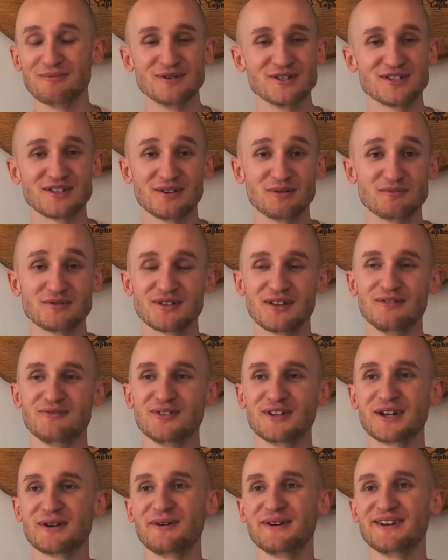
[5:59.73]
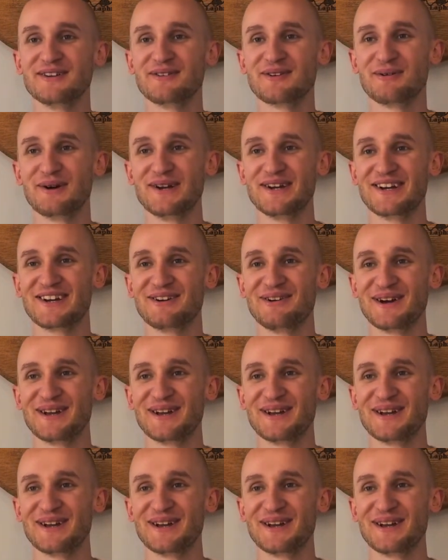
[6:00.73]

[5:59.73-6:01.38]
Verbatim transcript: It was, it was lovely, quite, quite,